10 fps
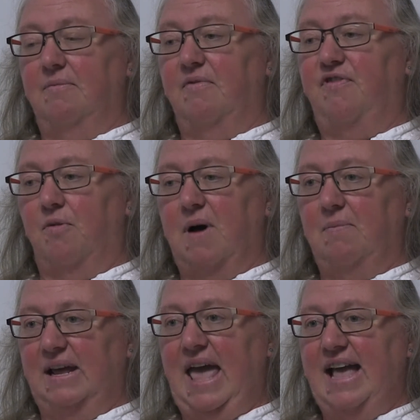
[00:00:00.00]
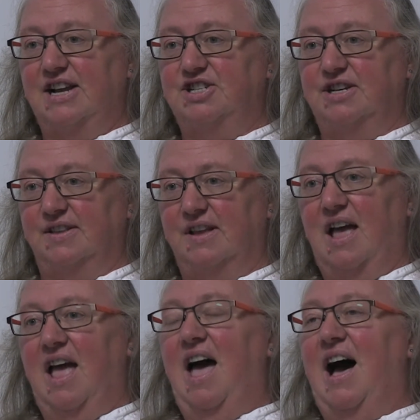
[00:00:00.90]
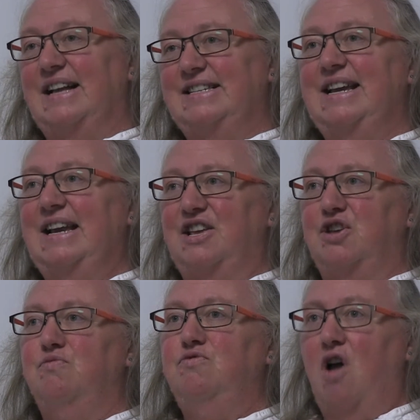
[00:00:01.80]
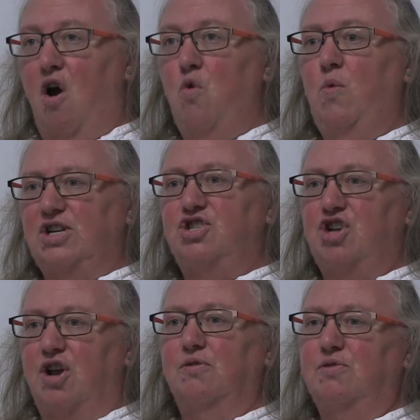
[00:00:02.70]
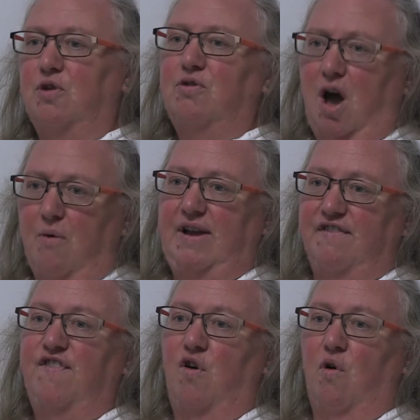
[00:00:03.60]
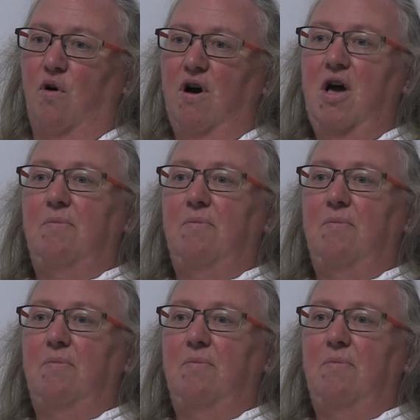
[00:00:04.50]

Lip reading: for publication, ideally you know which journal you're going for